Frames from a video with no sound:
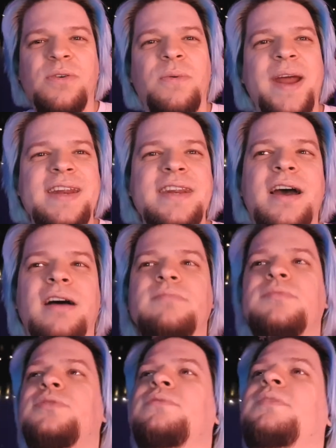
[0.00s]

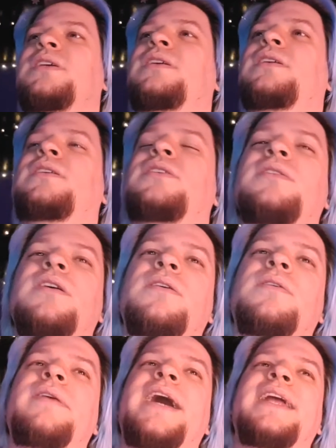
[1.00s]
random to me, you
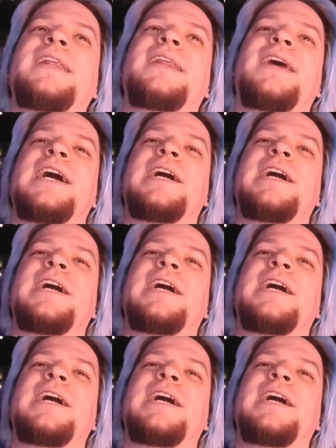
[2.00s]
know, and